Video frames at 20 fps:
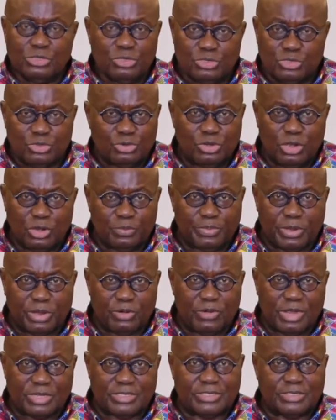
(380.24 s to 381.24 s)
Do not
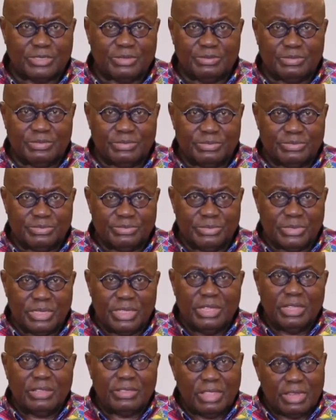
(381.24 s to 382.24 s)
begrudge them.
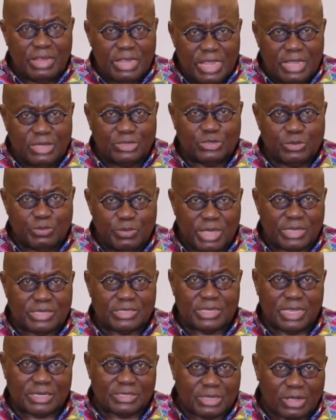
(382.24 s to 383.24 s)
They need to make
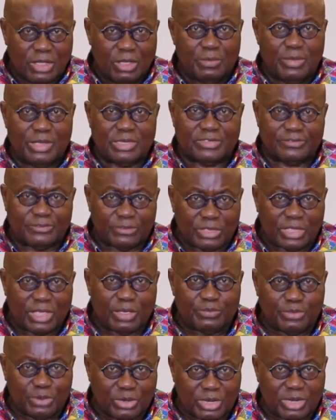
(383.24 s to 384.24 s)
such comments for
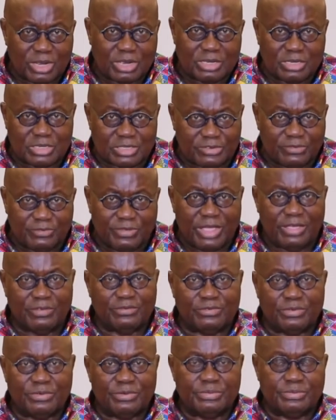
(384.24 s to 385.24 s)
their political survival.
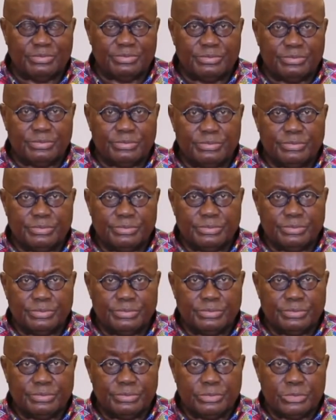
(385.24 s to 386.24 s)

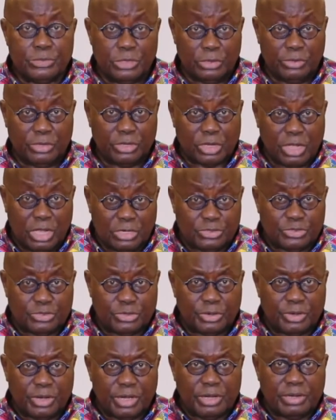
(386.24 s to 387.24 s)
On the
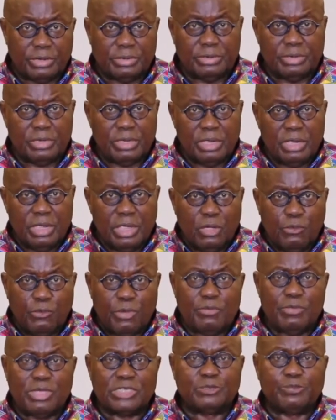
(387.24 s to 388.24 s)
contrary,
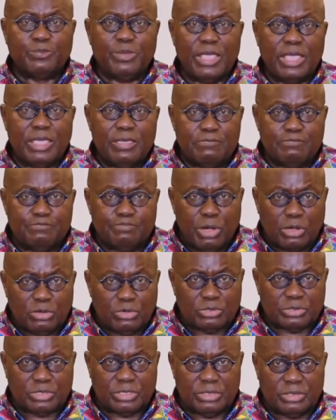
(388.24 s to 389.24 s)
we must be
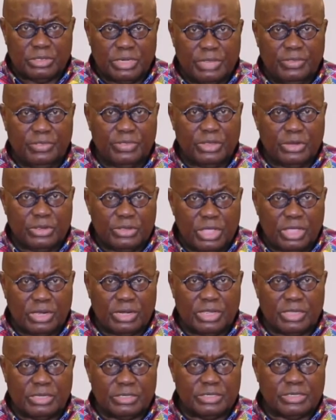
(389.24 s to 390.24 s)
emboldened in the
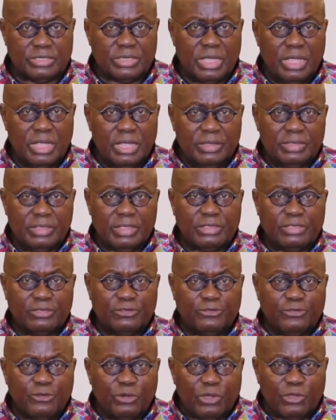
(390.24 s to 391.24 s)
knowledge that the
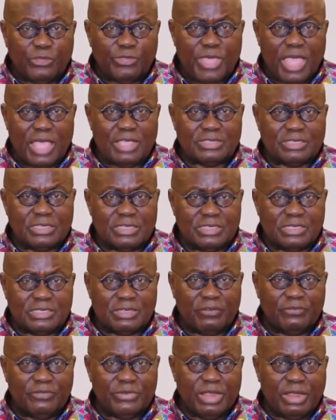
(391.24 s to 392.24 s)

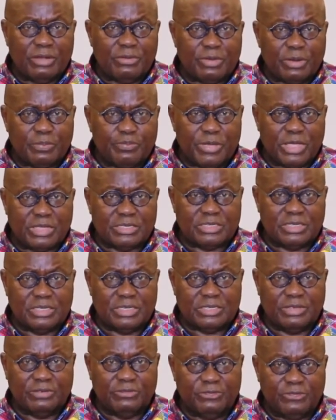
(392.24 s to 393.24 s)
4,700
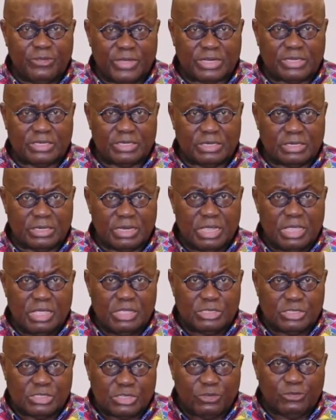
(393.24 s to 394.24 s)
persons infected
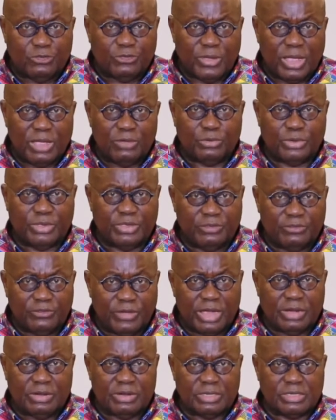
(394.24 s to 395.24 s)
so far with the
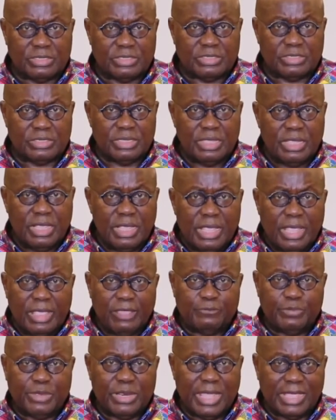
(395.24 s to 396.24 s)
virus
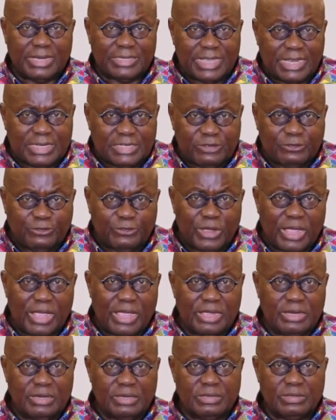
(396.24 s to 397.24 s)
have been
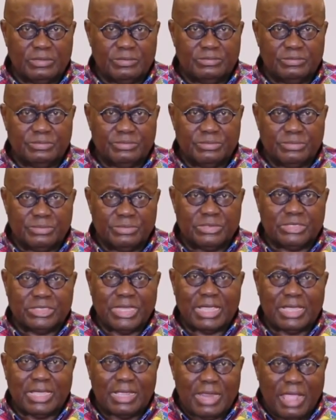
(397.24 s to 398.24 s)
identified,
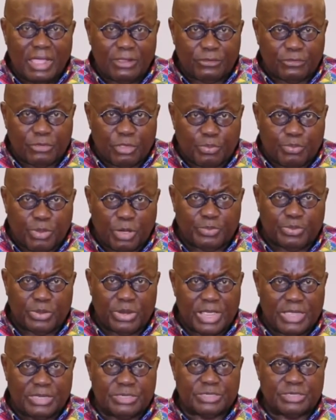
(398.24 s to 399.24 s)
taken out of the
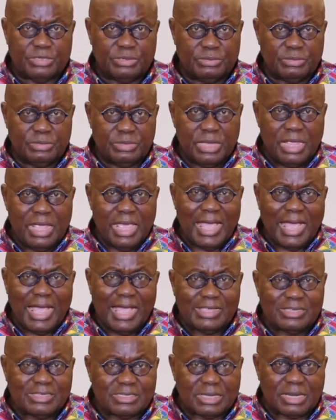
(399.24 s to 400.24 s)
population,
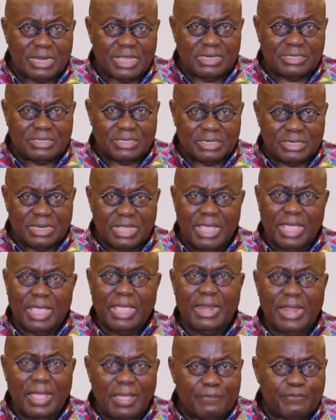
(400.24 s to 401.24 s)
isolated,
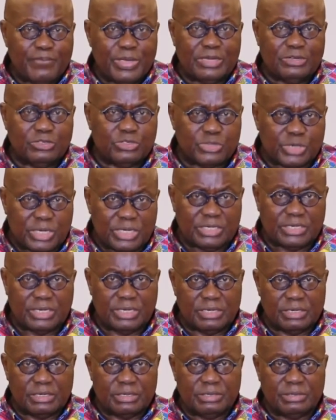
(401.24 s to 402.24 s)
and are being
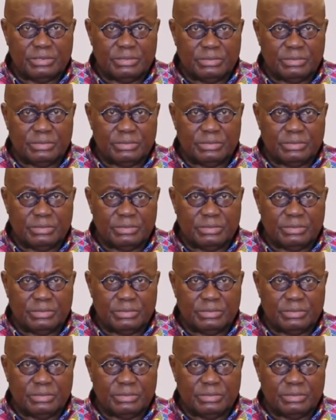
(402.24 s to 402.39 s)
treated.